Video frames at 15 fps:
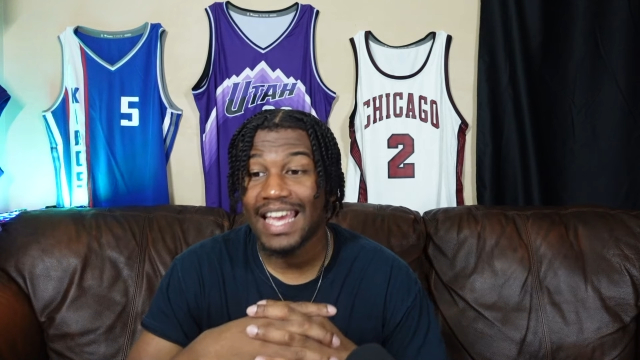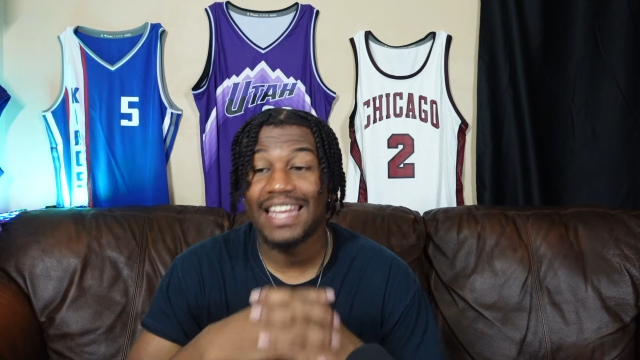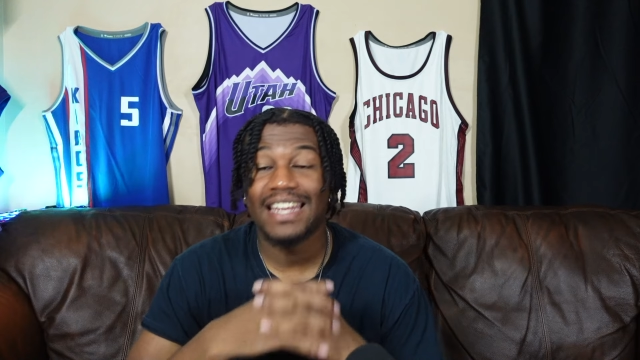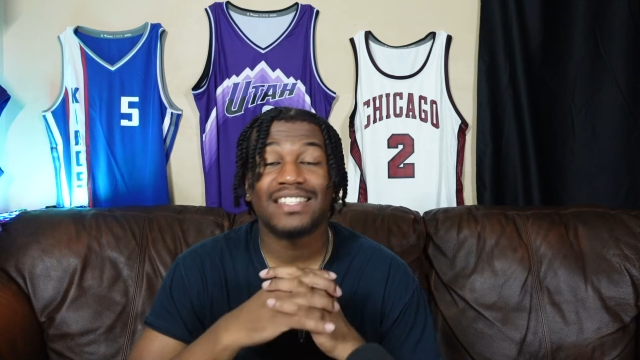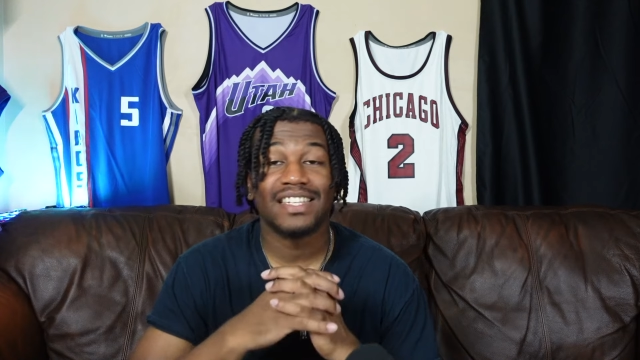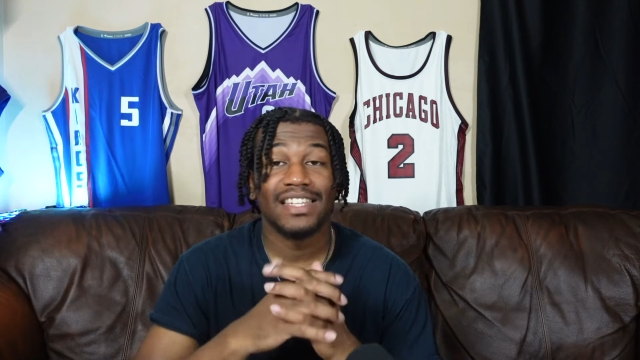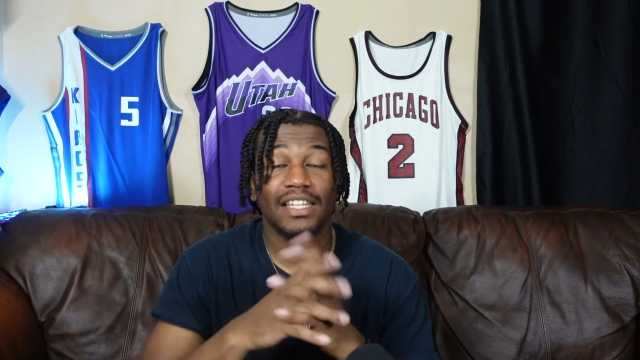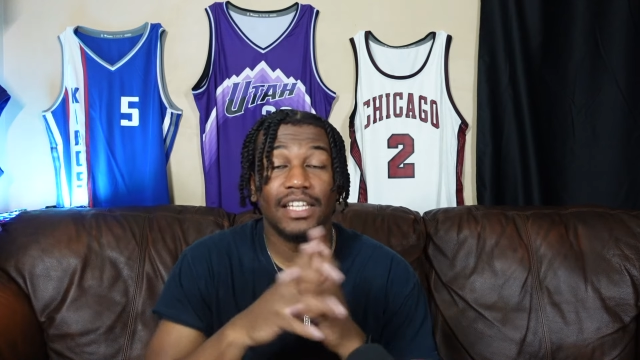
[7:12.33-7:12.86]

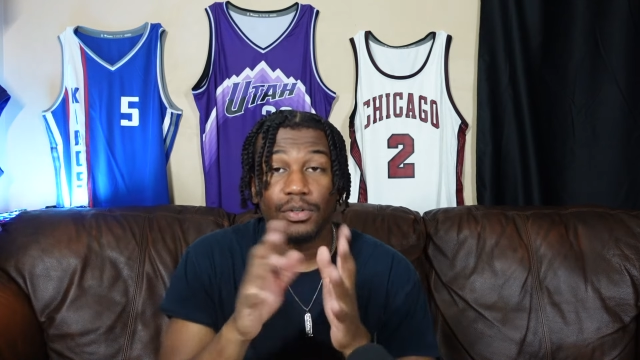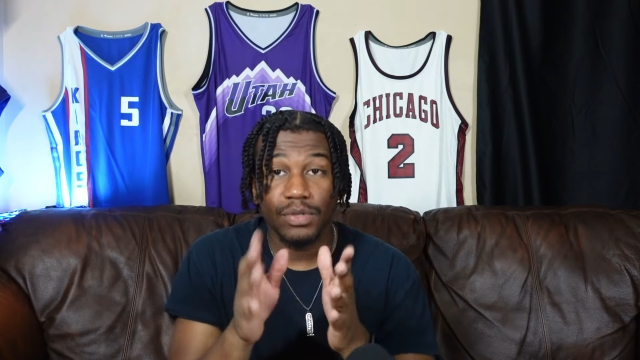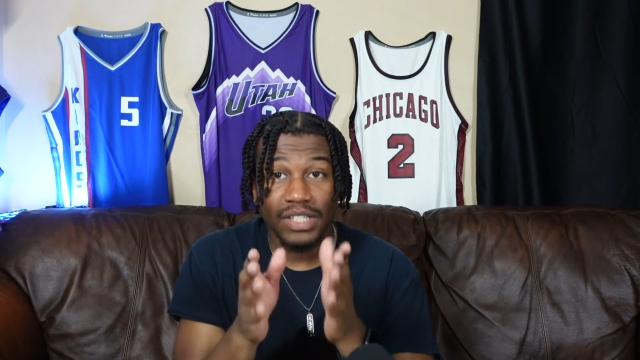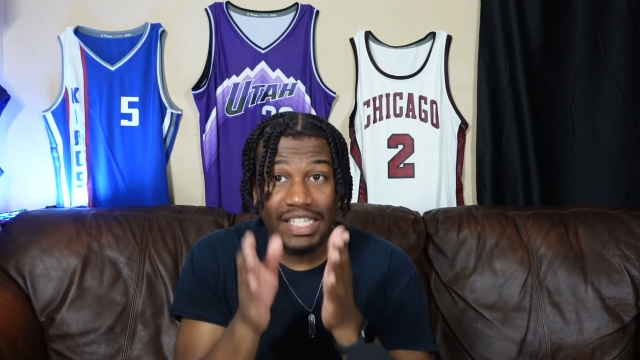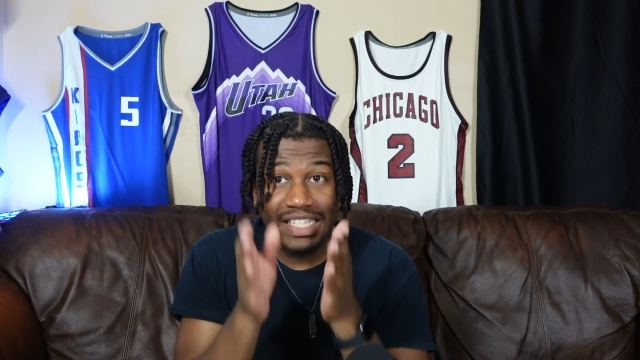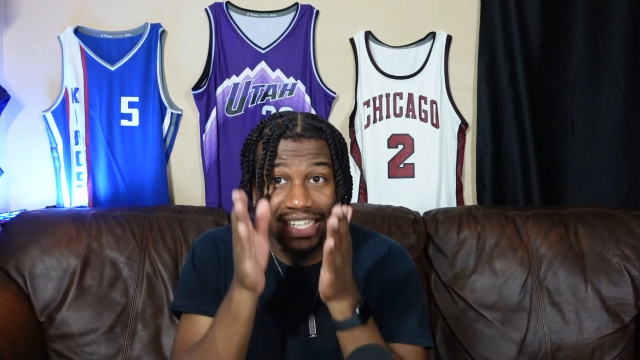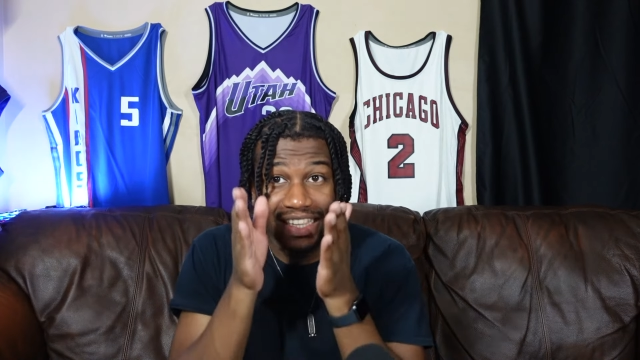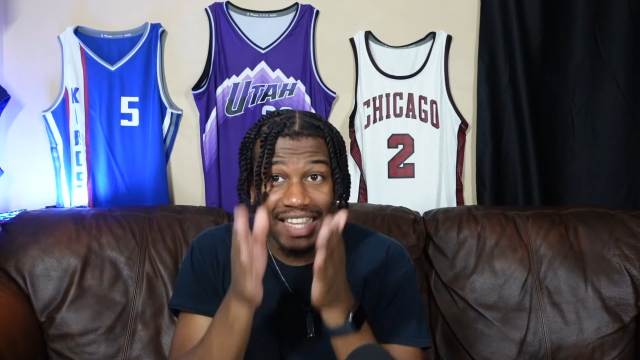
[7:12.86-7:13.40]
And it's
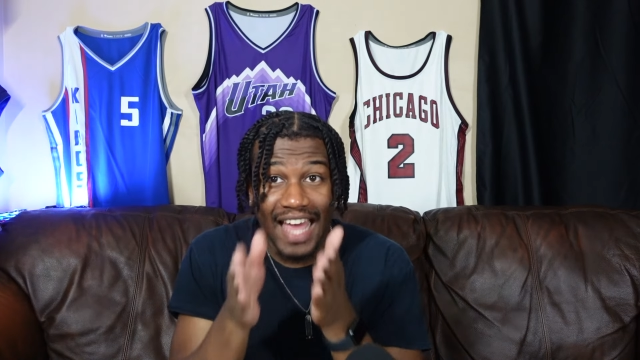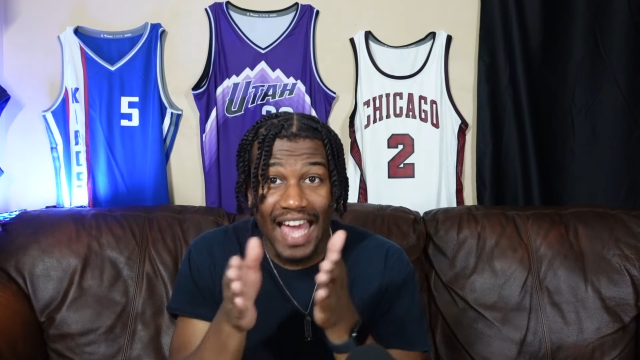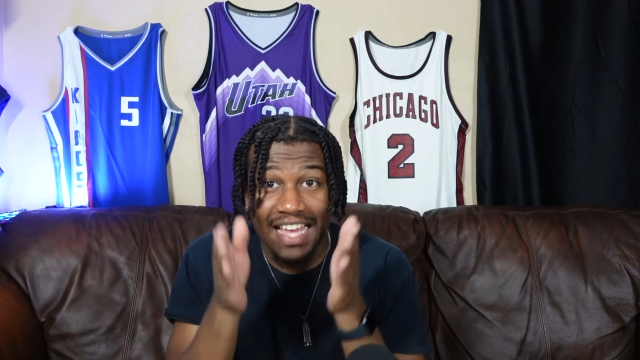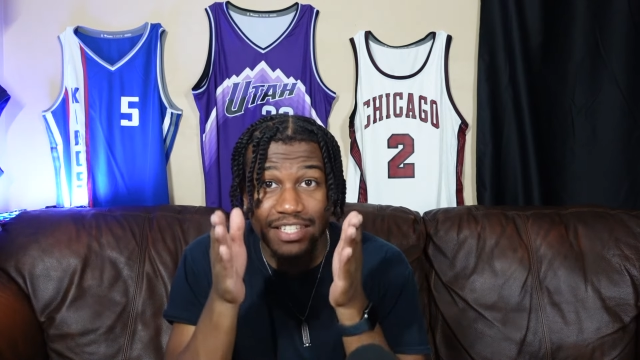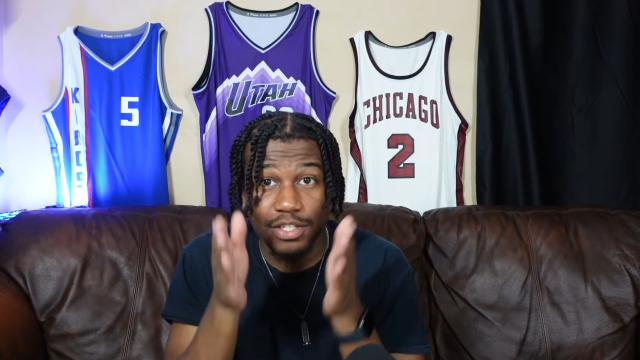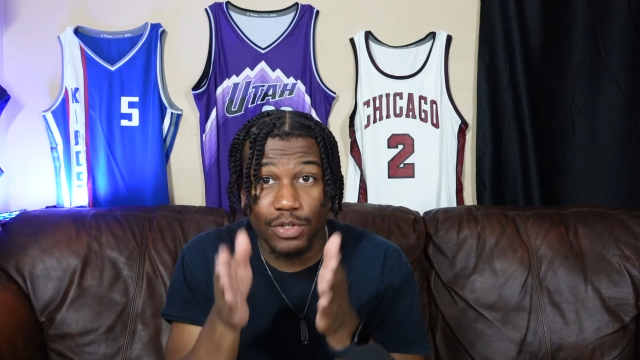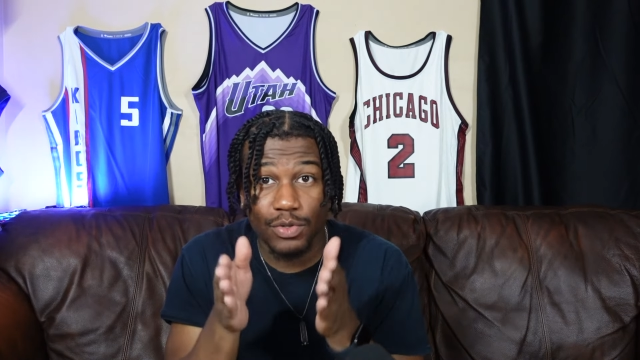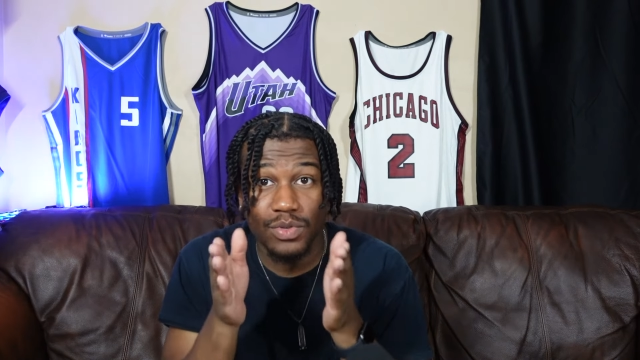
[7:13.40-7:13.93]
literally the
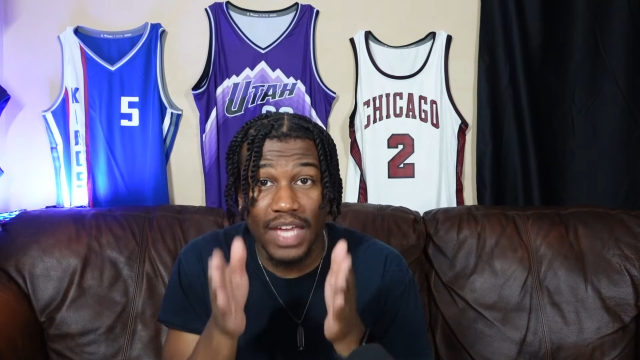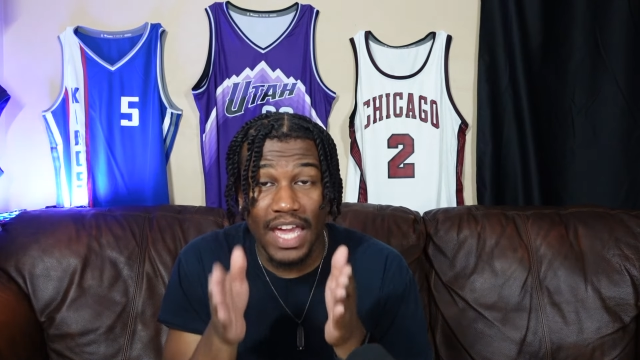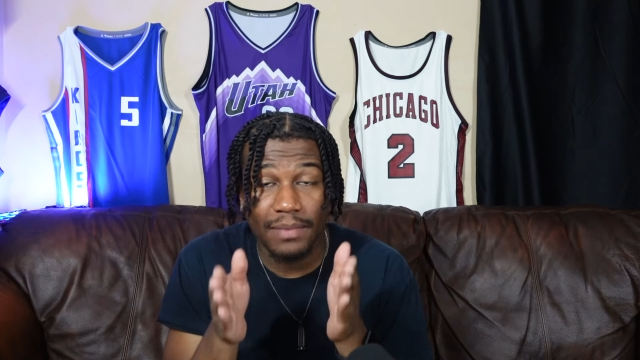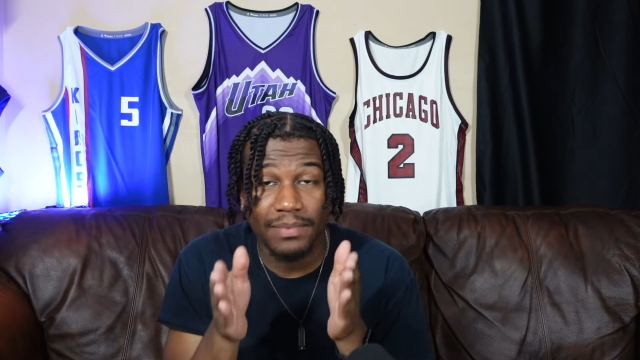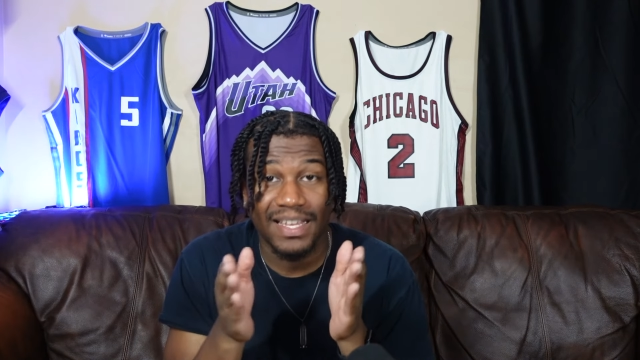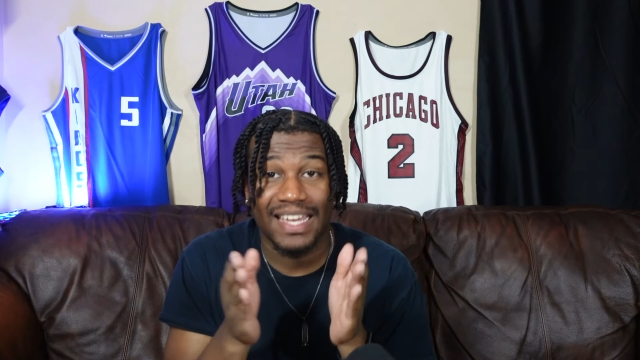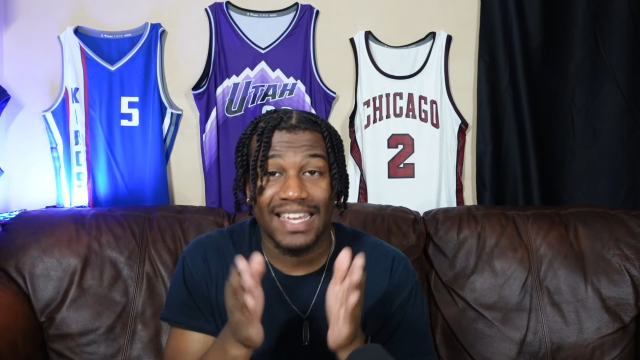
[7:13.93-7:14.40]
last two games